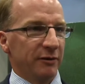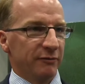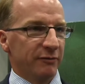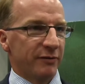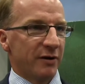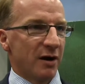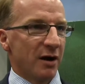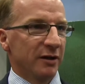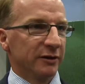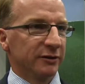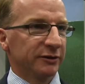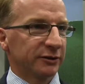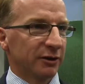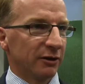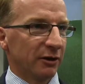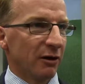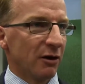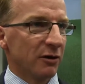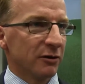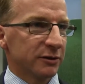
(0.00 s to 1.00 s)
in France
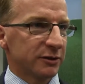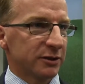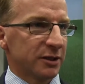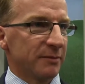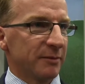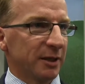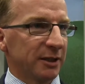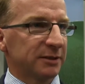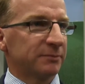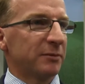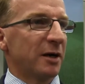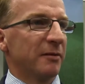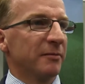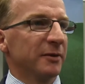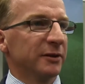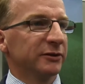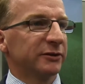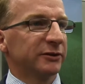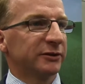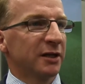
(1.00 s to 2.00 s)
on long-term
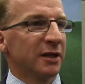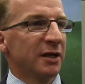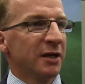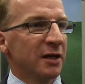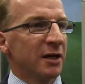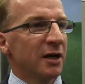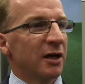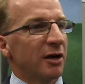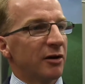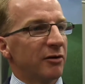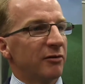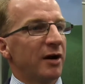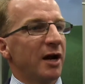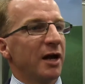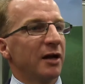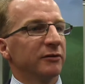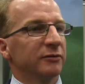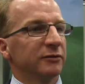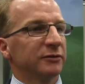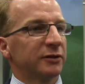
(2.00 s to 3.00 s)
experiments
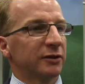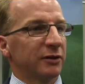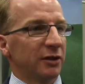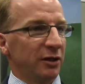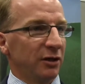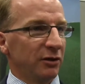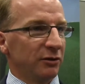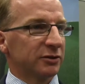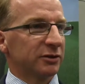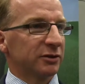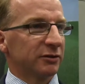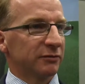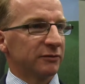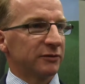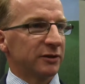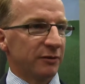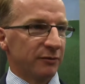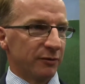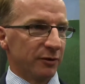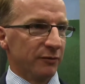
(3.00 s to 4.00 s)
around the use
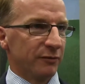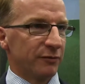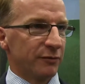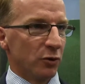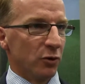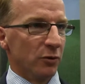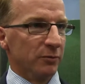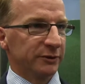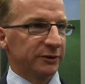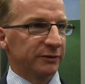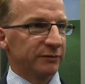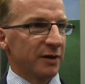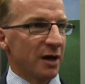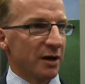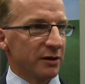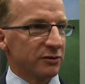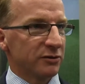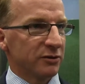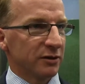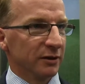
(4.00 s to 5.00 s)
of different forms of
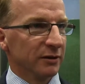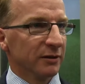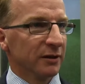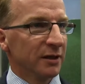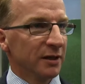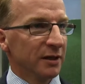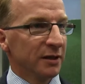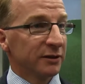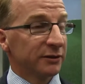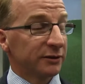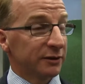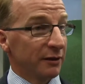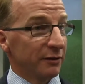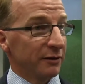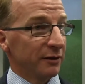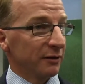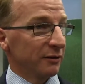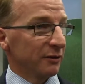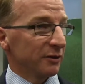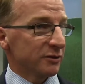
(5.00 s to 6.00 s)
nitrogen,
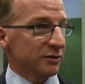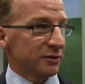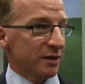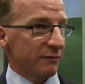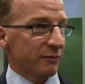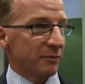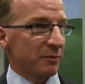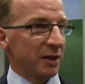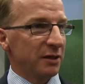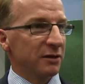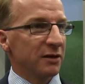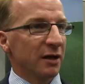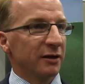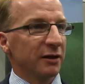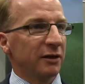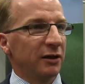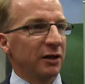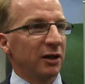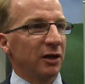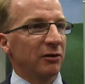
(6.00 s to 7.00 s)
something that's never been
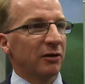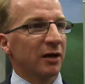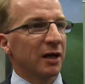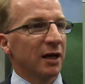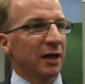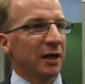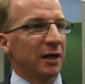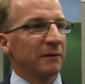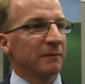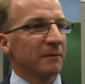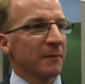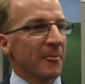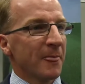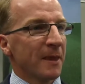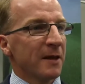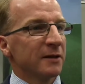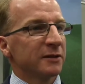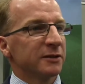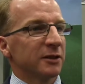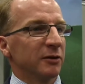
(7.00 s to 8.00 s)
done in the U K,
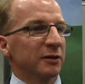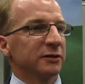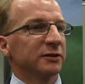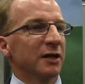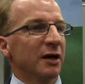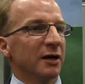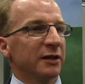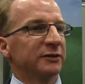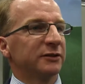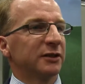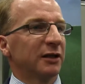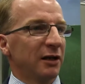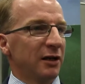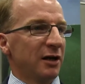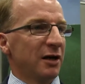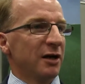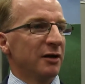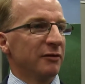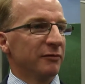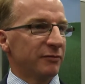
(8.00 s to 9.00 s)
so it's nice to
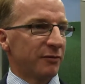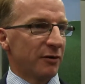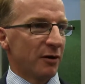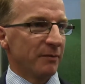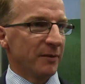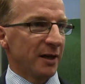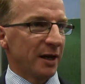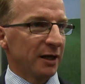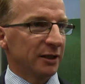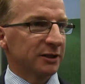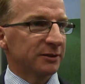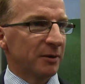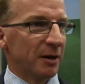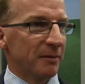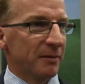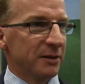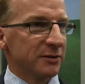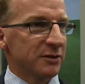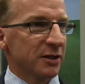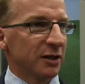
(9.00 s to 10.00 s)
learn from that
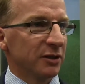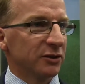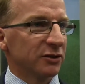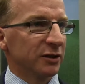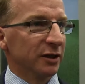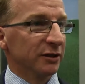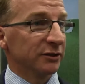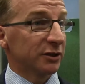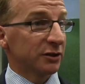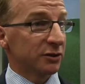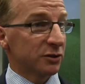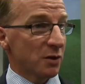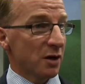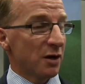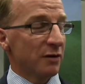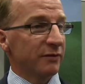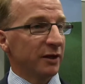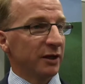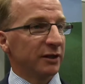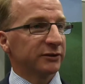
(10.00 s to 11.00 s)
experimentation. It's a
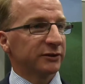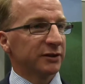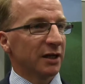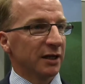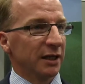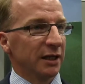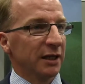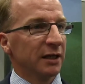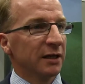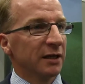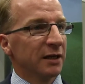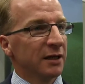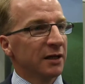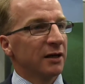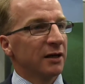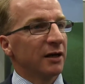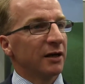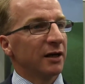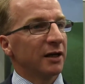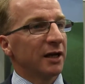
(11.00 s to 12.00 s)
twelve-year study,
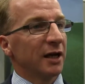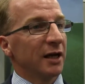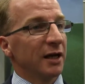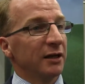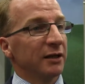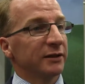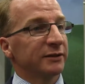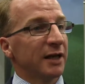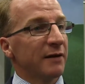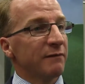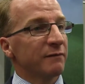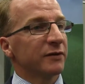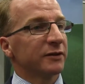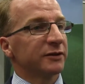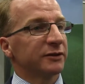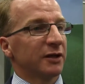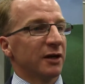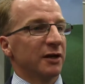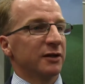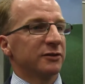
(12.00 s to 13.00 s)
and again has
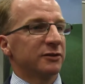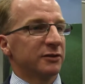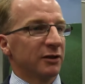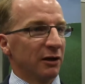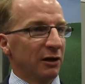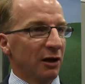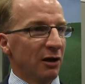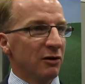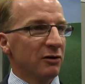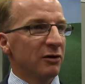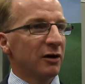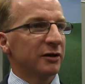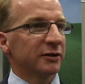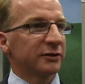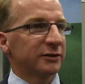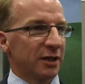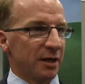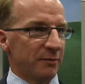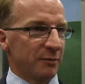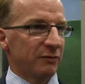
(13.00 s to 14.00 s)
emphasised the
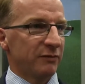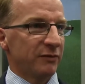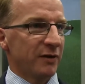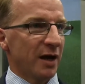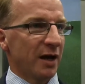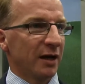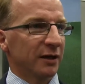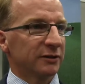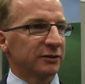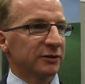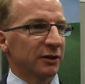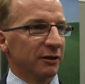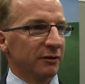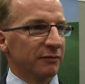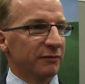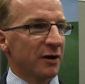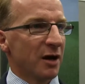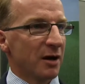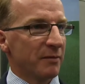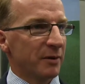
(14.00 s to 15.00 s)
longer-term effects that the
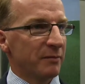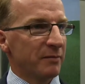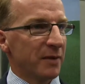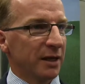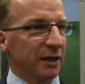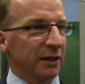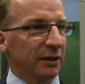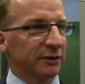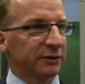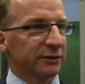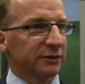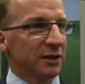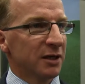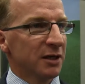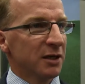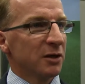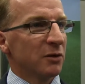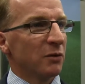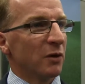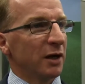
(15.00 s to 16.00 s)
farmer makes
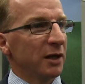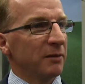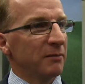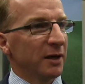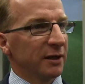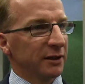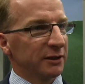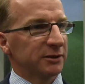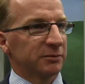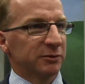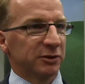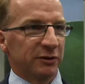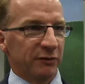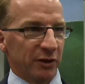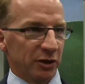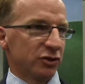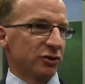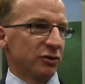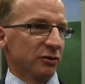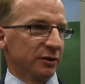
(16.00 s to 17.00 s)
when he makes
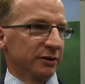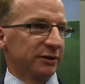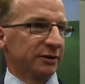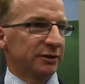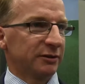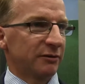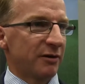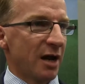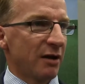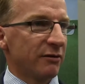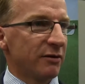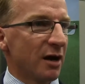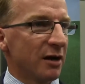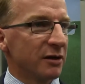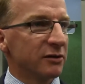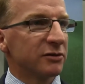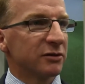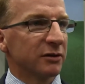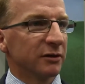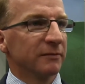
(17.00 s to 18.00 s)
specific choices around
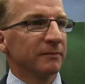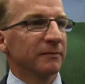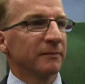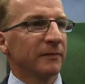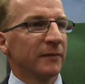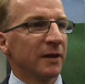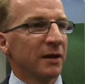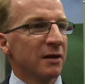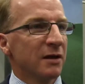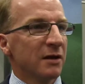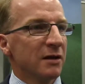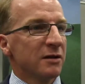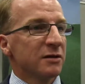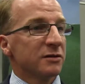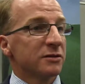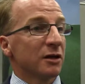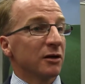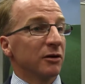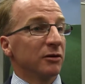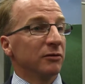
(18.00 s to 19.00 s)
nitrogen.
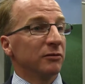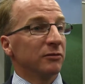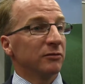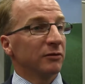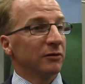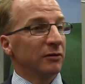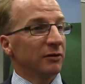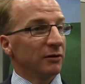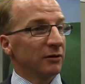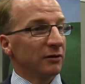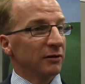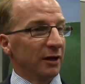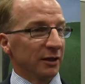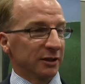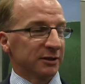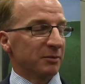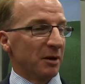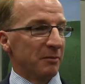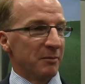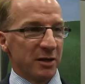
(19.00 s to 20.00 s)
So the
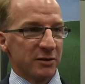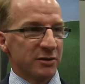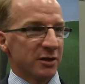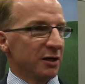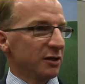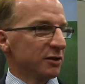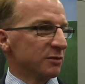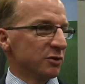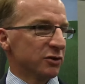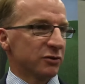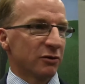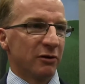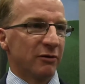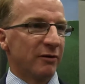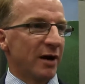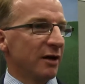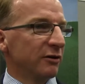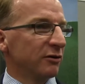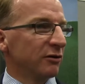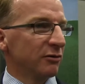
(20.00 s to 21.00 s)
experimentation was all
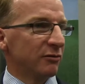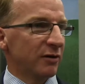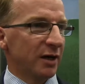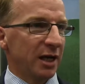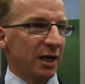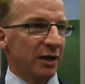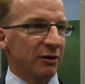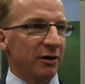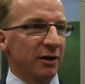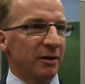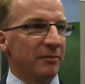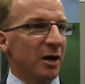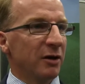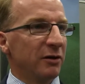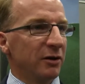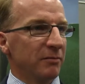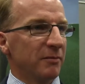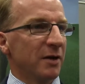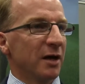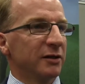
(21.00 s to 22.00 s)
around urea and
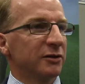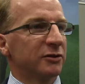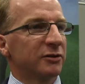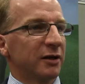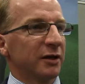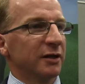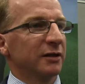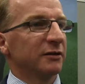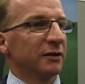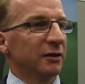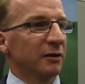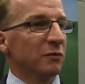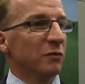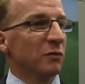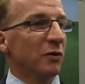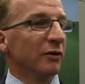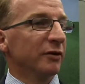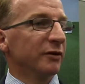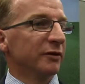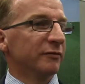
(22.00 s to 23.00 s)
ammonium nitrate,
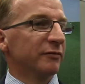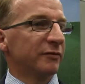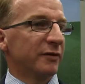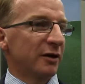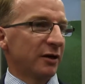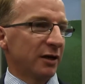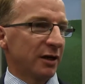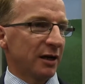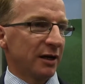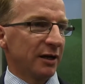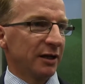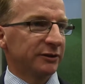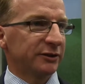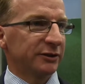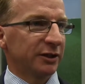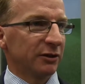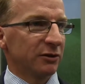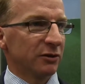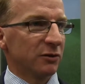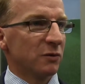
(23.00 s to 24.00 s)
and what the very clear
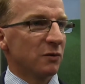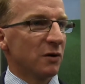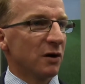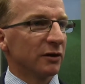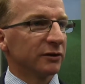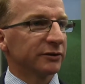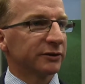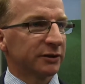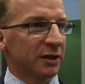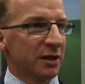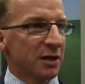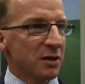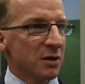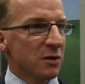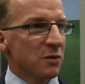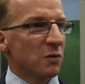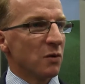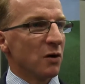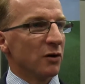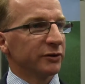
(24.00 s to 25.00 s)
signal was
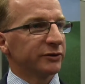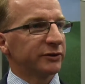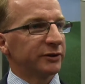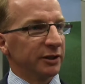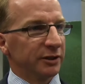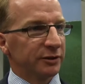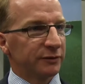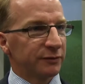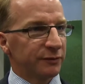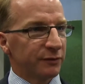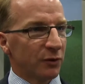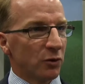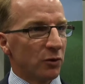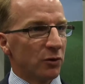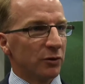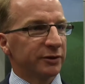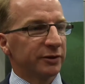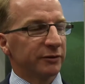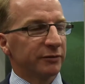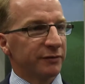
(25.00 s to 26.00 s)
was this
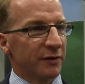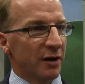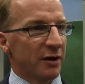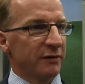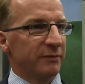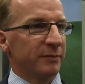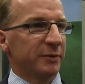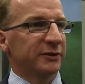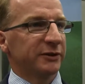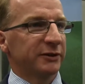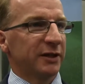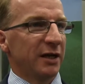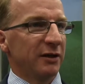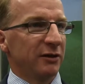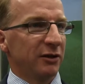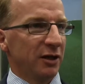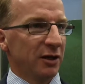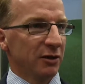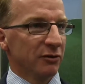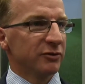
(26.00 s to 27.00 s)
four to five
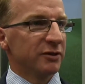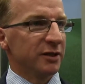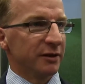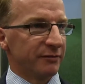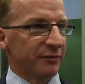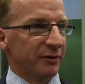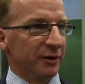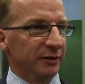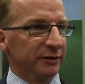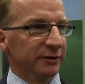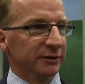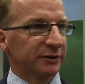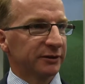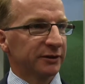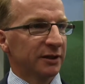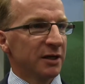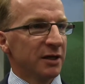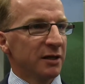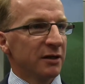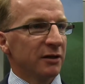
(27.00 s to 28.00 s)
percent yield difference
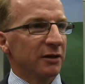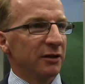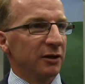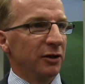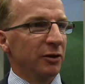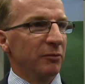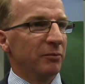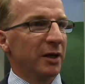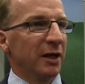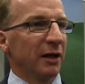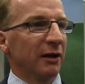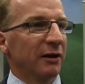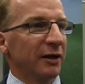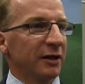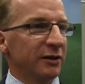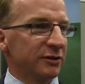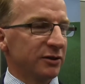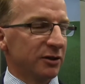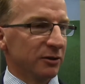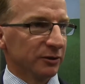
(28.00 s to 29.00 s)
that you build
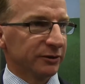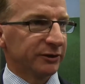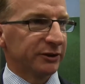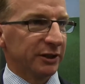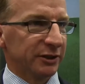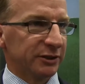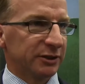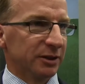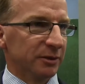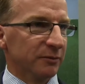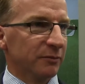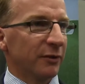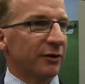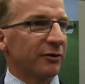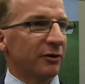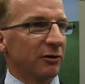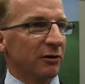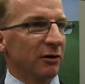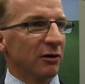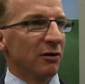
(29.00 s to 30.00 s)
into your system
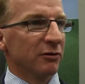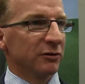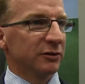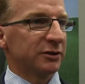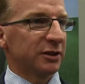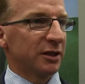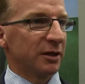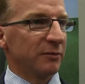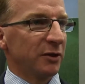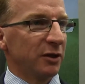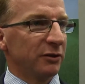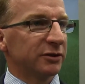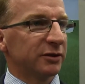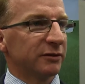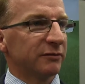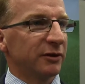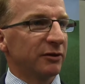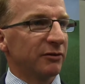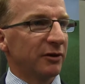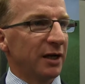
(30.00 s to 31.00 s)
through long-term
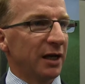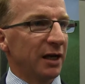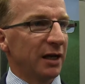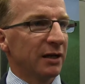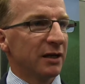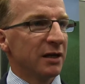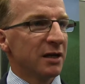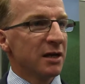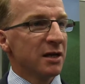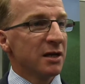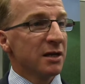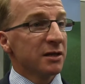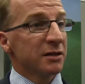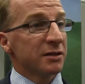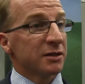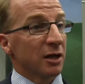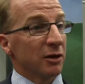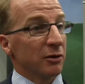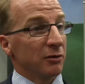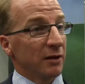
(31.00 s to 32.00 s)
use of urea.
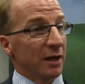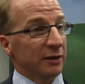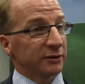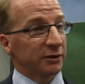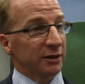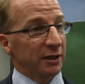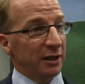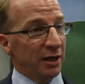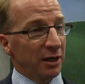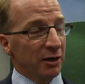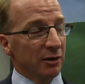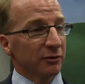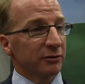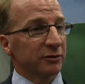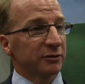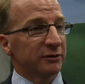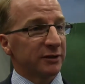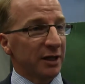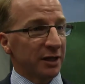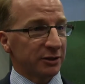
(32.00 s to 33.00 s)
So that's a
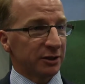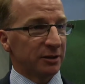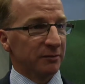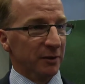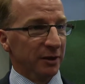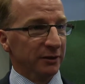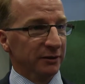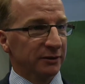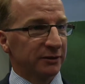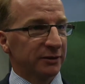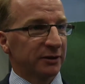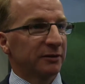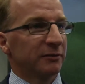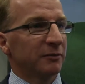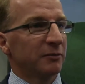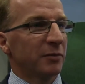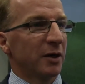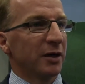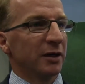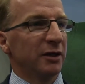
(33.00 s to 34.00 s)
yield detriment
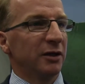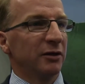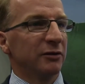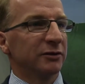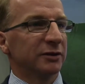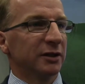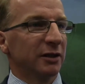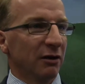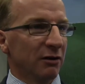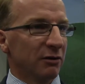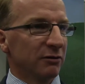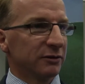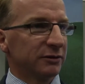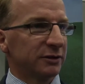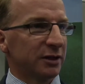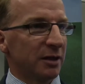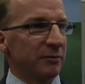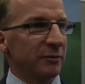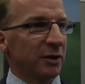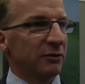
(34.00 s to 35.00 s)
by using
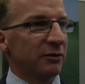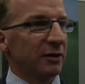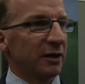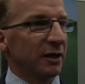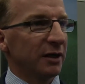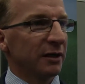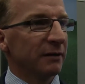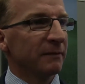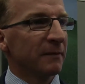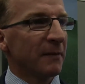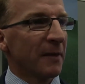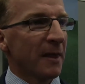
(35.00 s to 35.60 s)
long-term urea